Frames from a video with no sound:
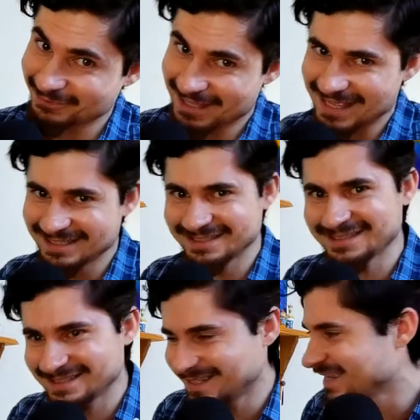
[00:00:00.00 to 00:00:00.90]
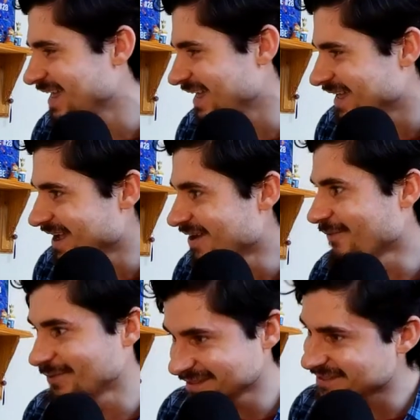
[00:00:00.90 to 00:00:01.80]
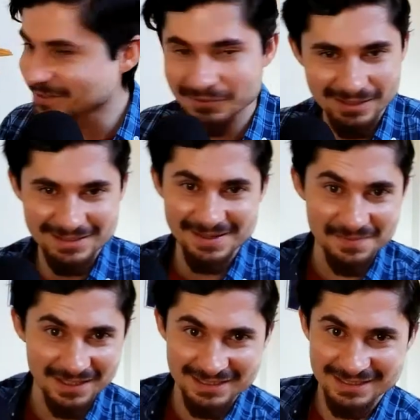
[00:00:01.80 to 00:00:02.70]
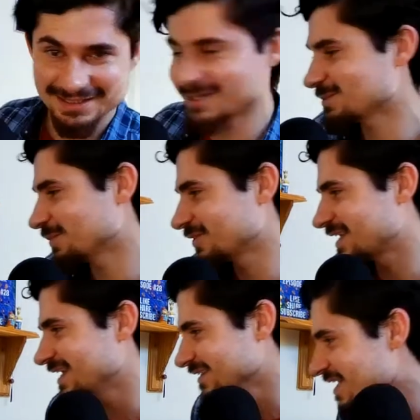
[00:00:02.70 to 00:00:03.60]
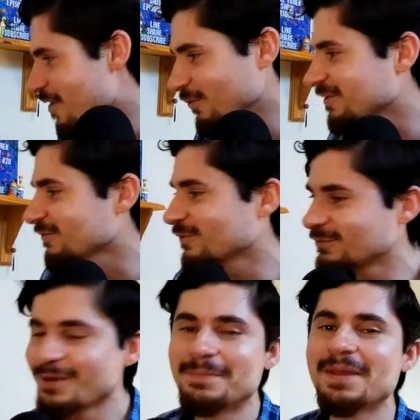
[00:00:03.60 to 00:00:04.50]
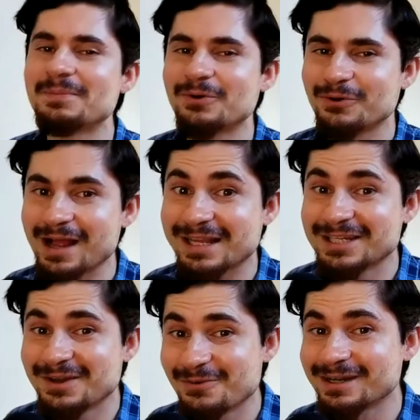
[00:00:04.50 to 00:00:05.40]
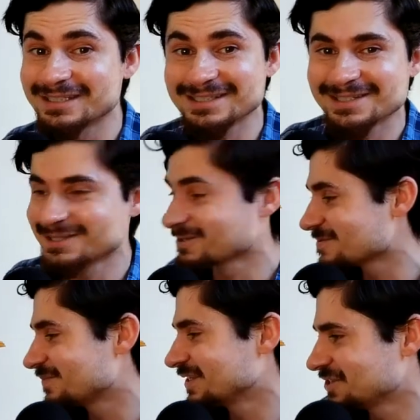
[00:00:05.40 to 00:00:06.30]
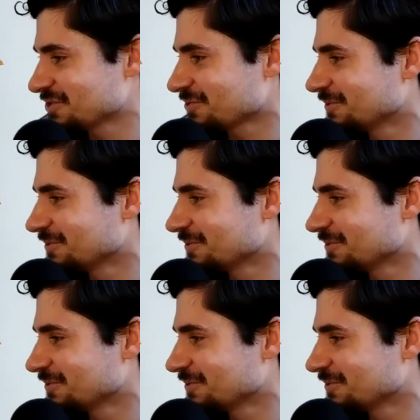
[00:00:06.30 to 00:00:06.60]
days when certain somebody sees this podcast. One of the few people who actually watches this stupid show.